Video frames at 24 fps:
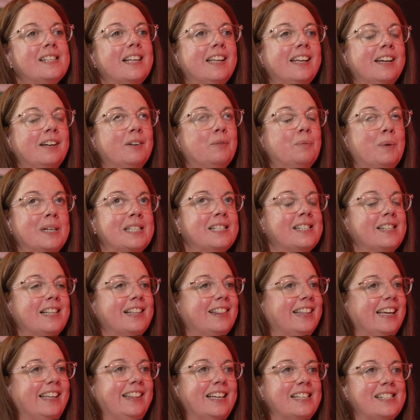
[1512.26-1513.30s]
the
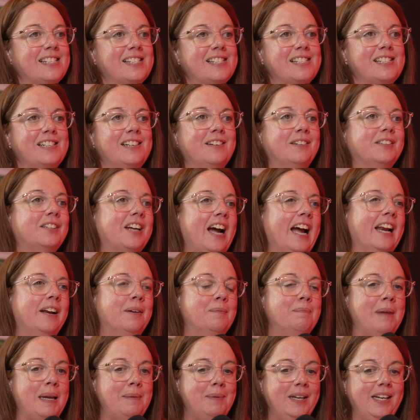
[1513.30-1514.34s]
thing that's kind
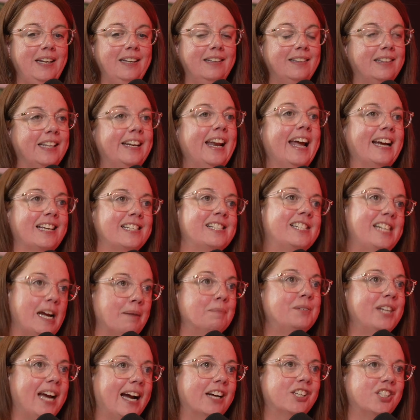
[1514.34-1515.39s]
of maybe the next
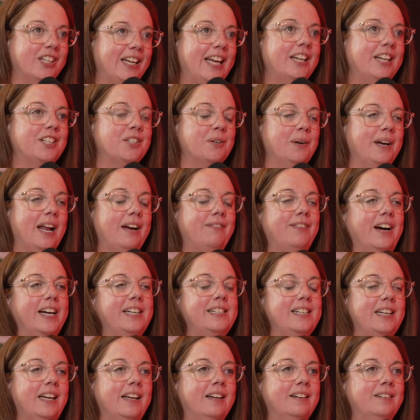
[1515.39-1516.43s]
step to actually get to an
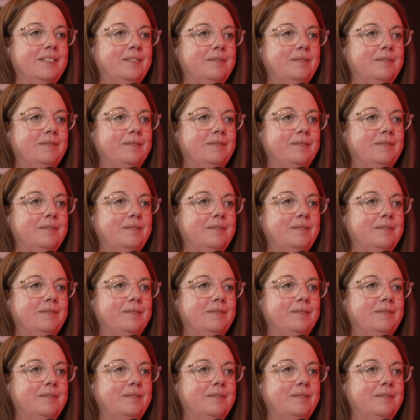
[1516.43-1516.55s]
FID?